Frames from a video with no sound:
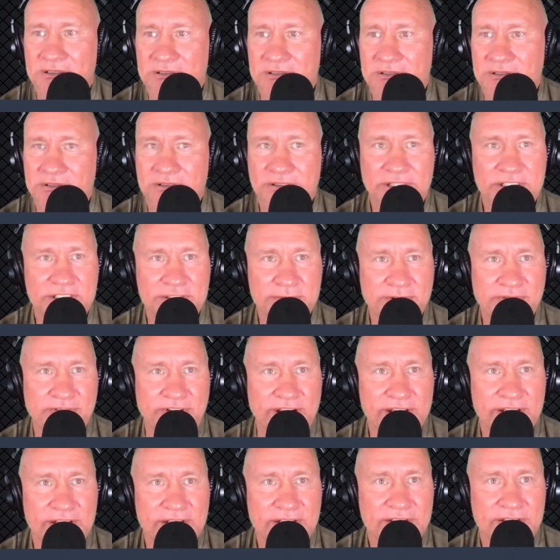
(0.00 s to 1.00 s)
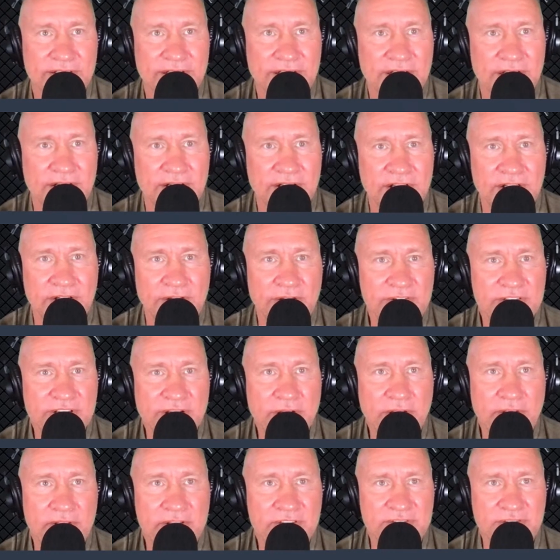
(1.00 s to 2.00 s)
things will be fine. There's other
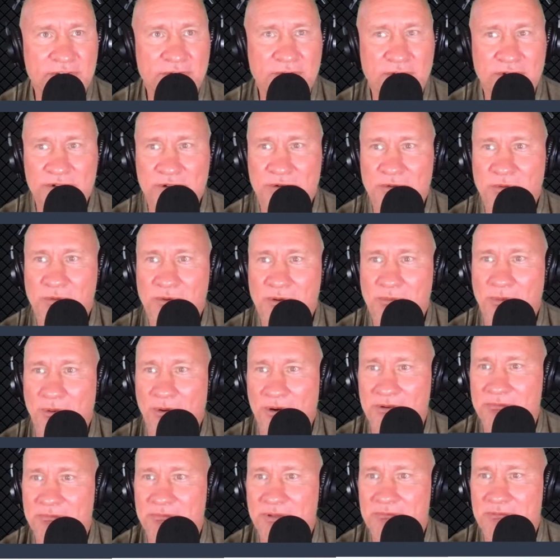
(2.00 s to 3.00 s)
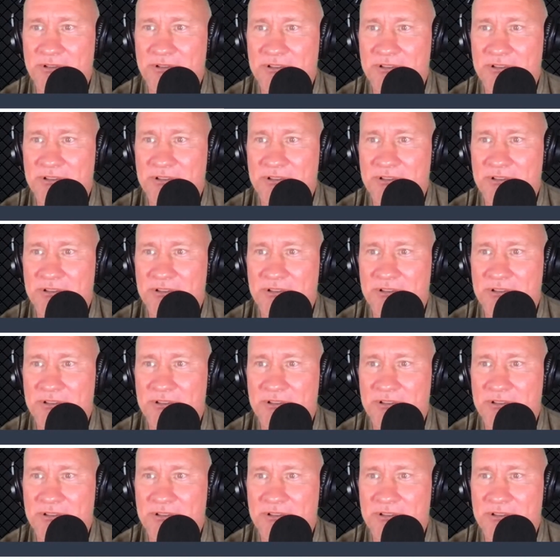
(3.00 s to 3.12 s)
things in the world that are more important, but we'll